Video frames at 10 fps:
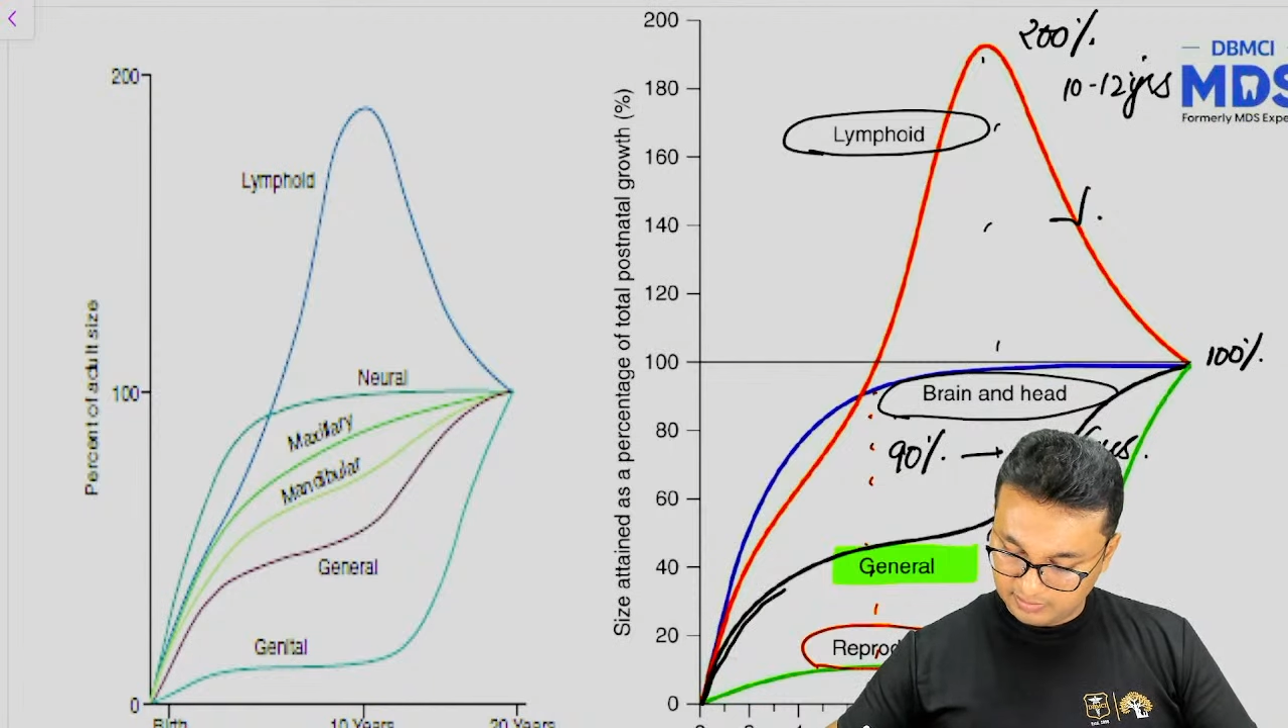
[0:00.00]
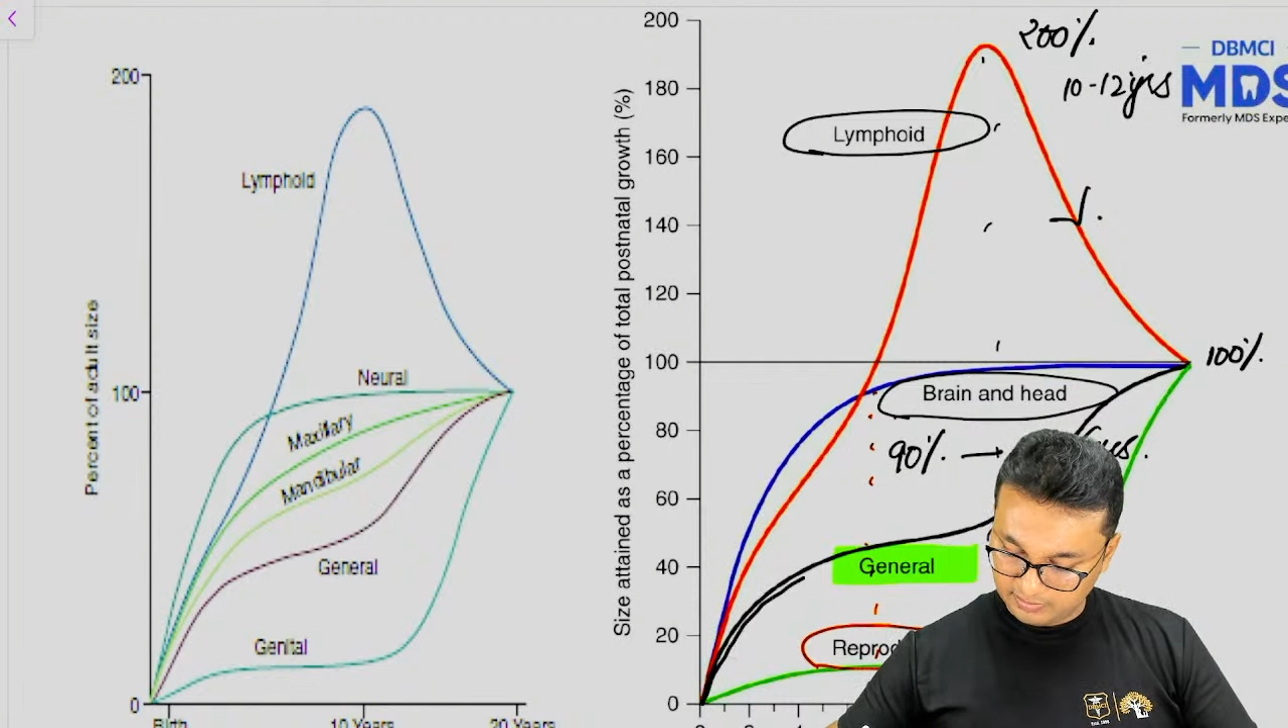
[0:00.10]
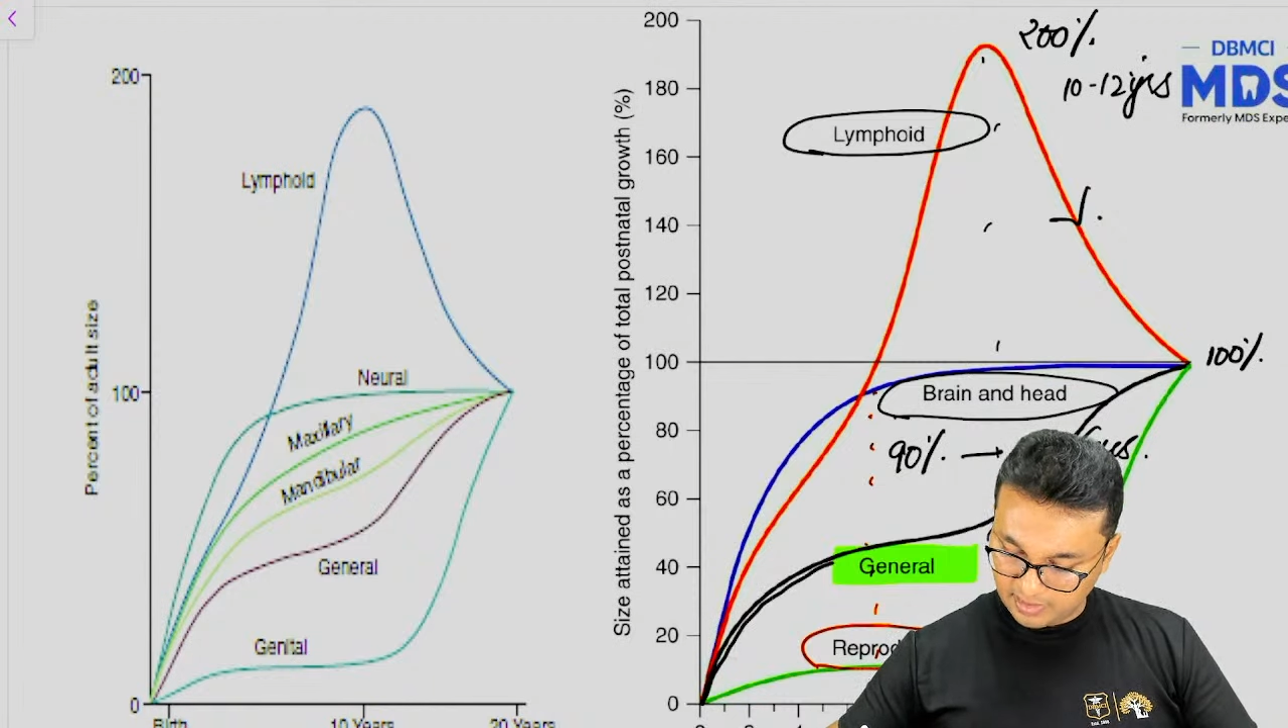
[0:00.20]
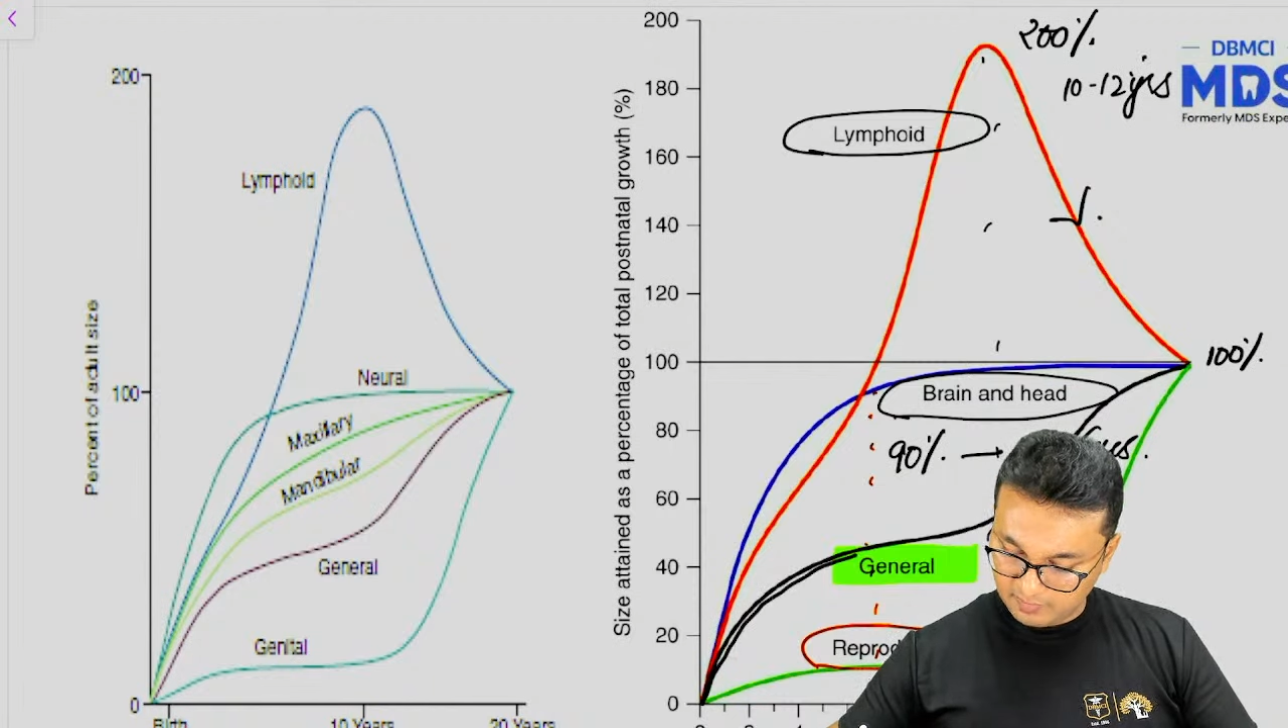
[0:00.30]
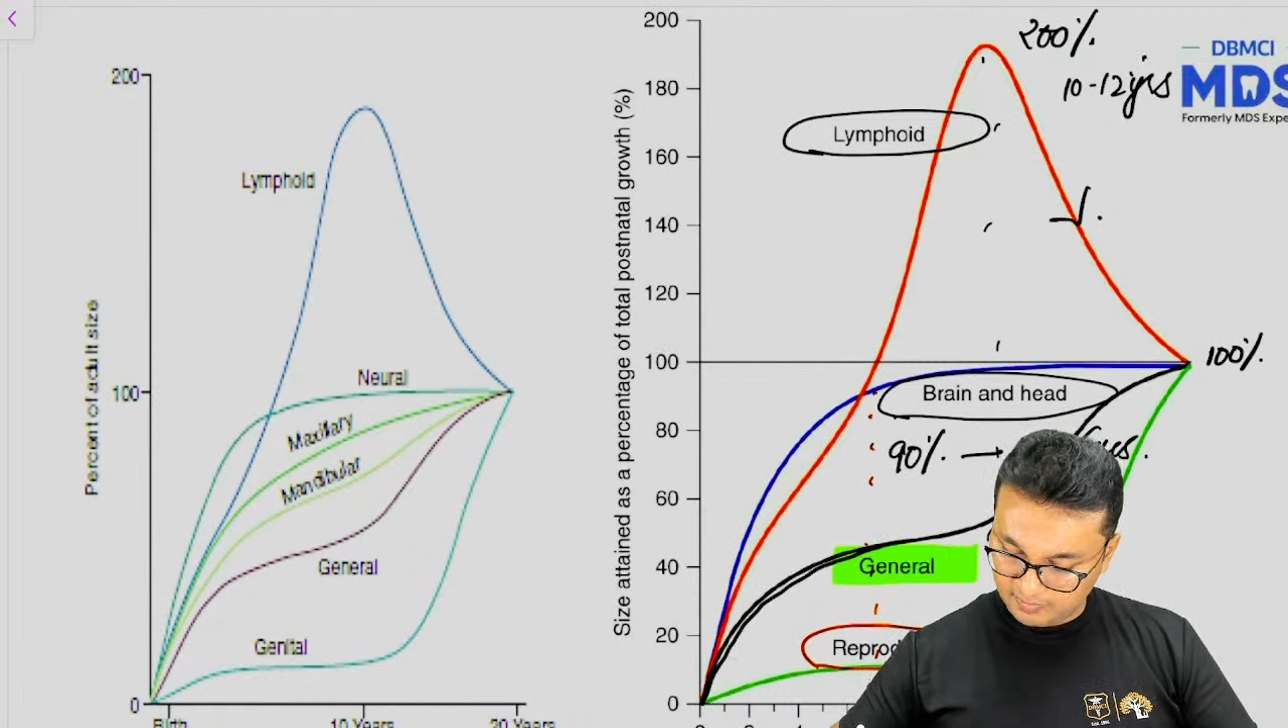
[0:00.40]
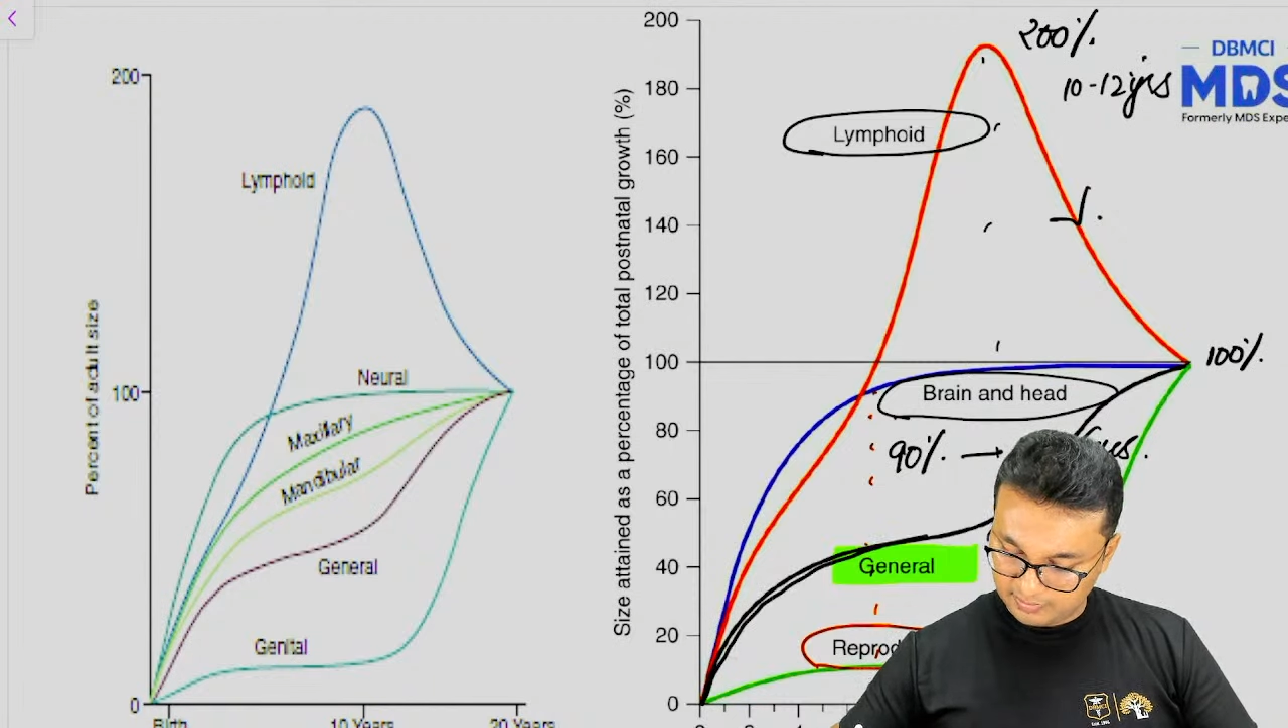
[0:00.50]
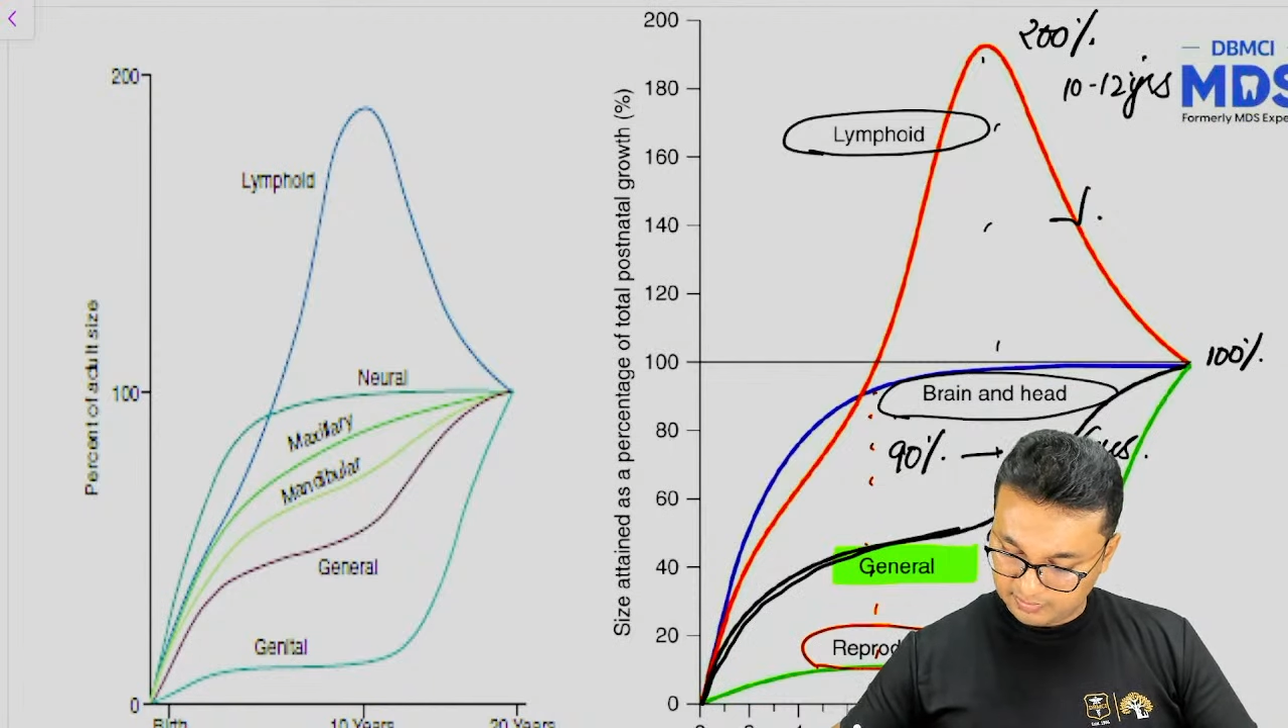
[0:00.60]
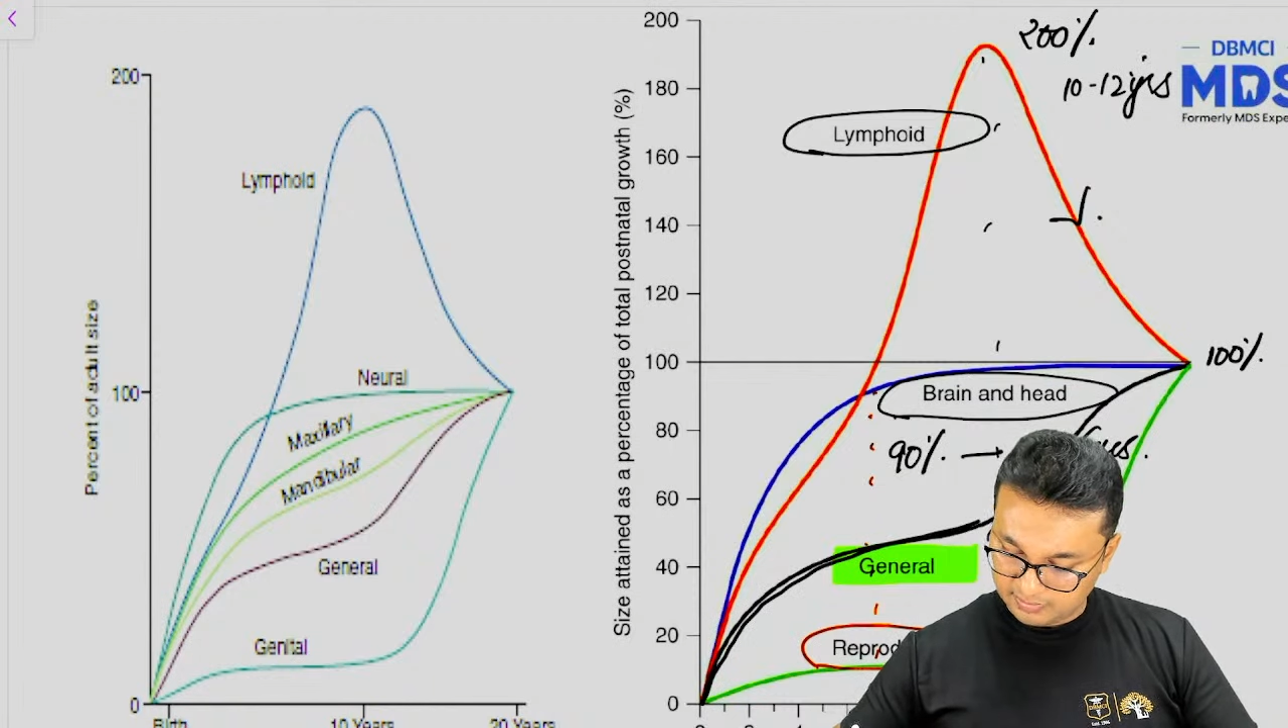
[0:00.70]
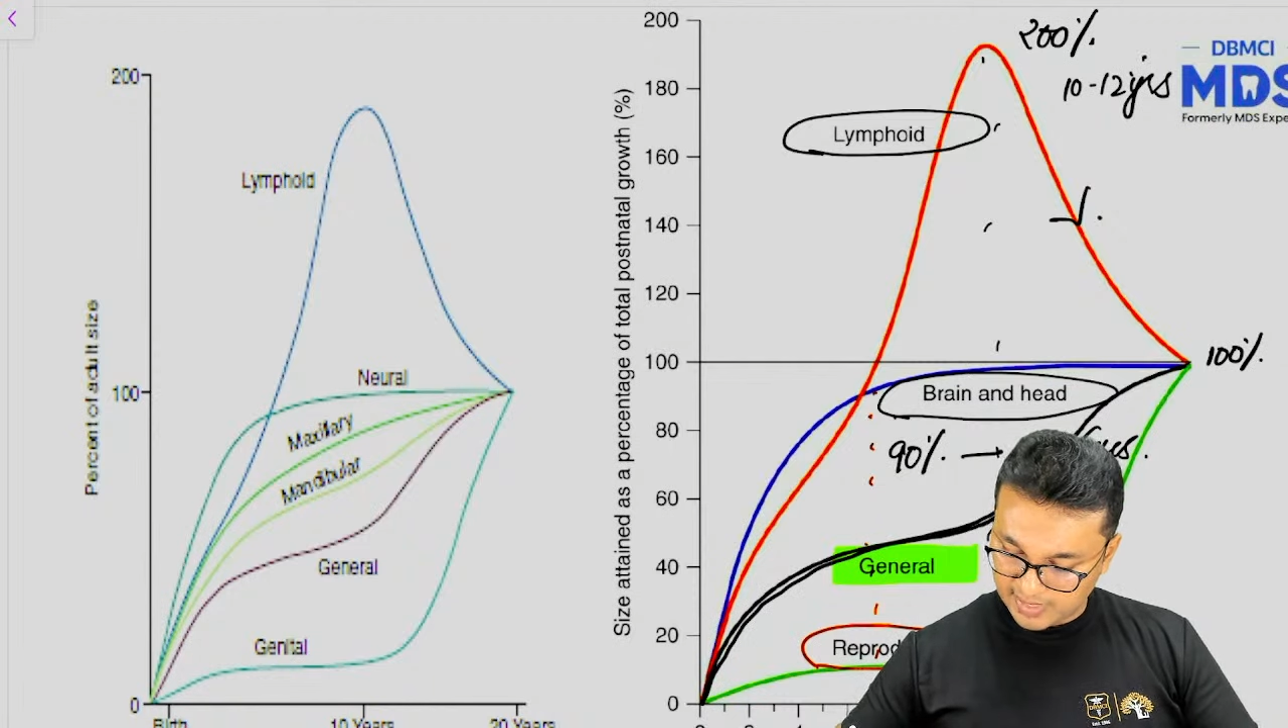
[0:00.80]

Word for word: graph is an